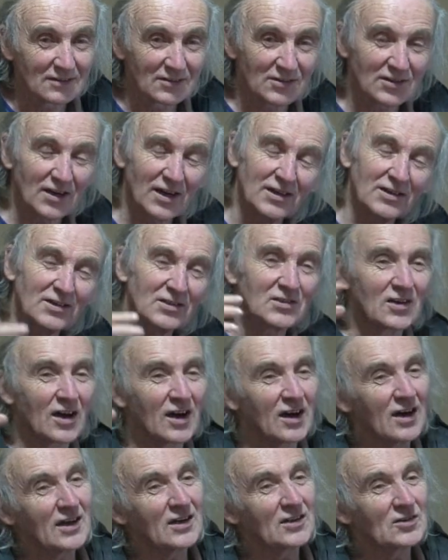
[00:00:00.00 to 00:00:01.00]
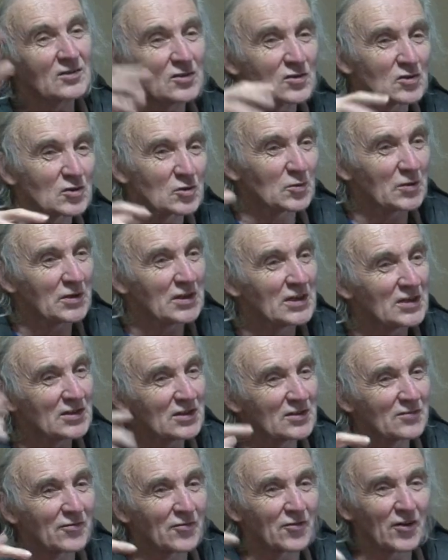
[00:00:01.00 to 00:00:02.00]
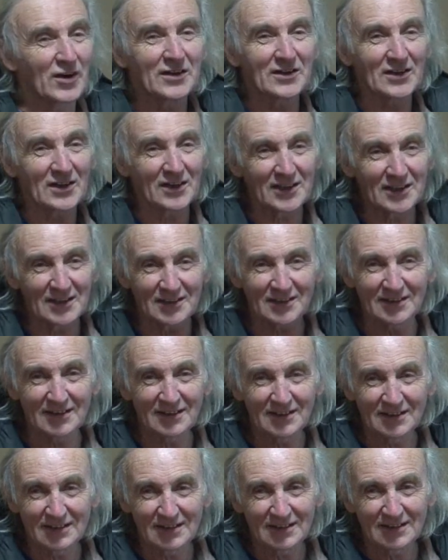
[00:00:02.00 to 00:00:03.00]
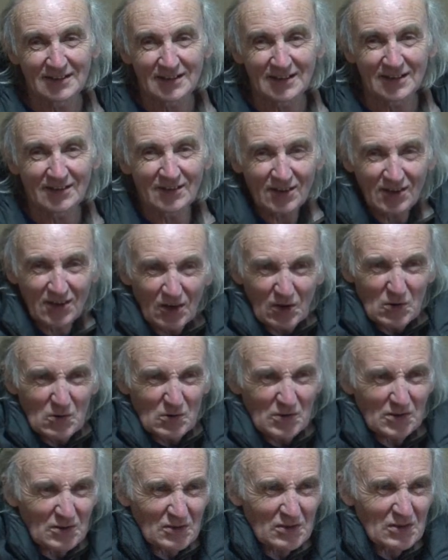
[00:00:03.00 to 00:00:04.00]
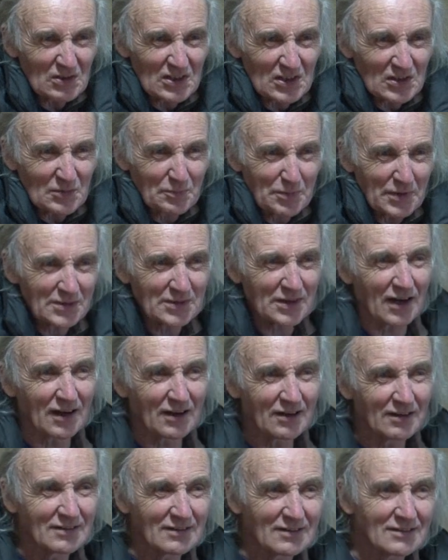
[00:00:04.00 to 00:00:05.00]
Sun is nice and sweet and friendly, and the cold is, oh, it's bitter.